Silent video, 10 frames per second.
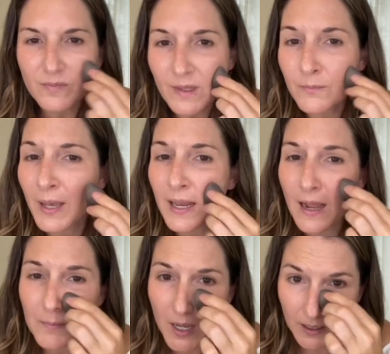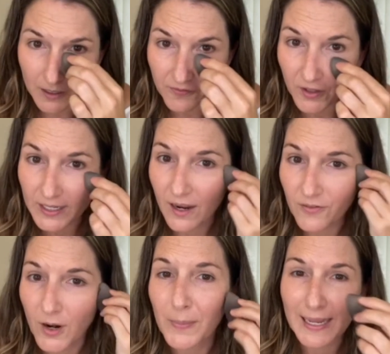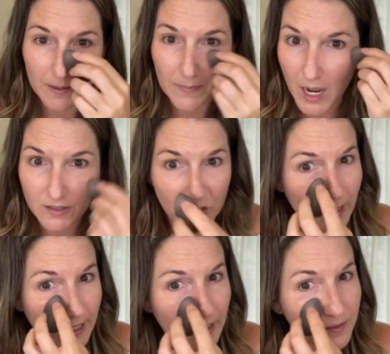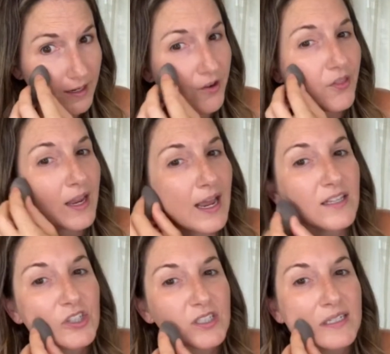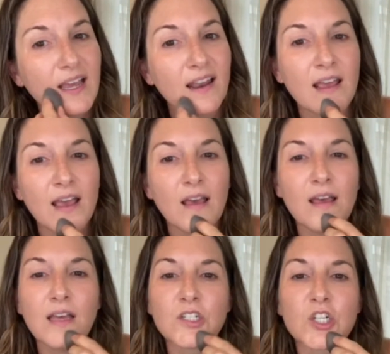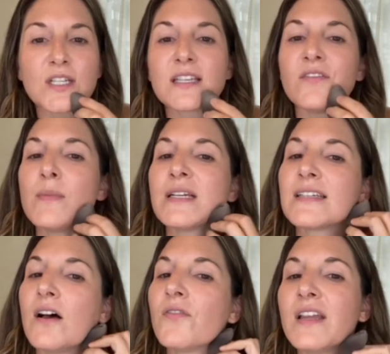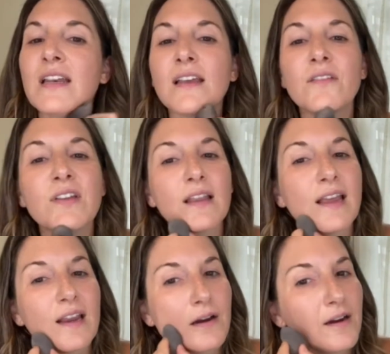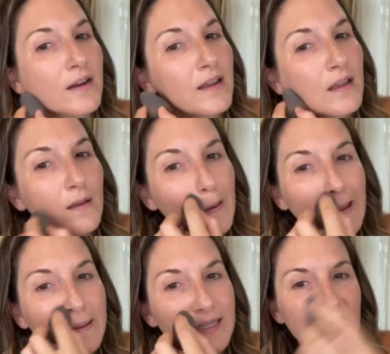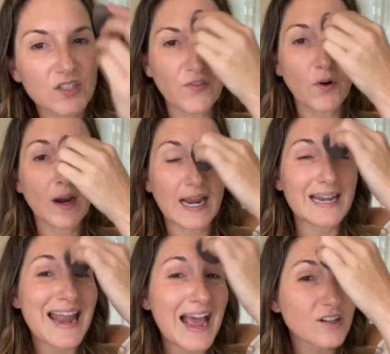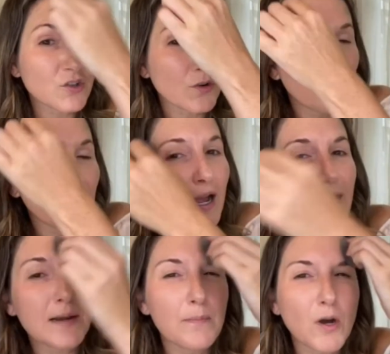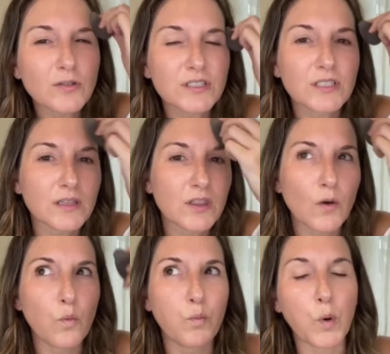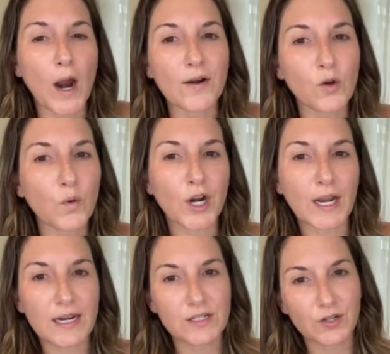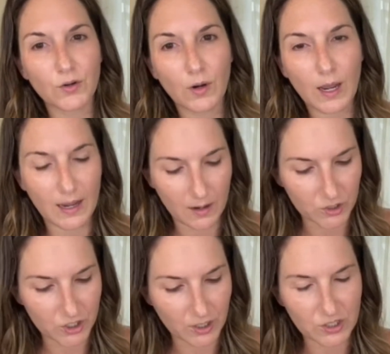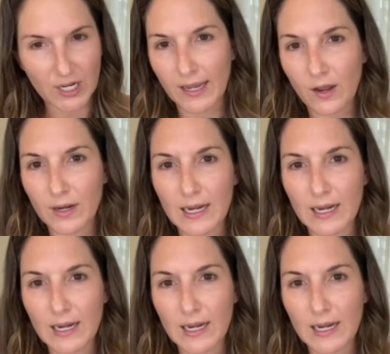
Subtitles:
But I'm not going to fully cover up. Again, I'm not doing anything under the eyes just yet. Just giving myself an even layer. This is for a natural bride. The bridal work I do, which you can check out at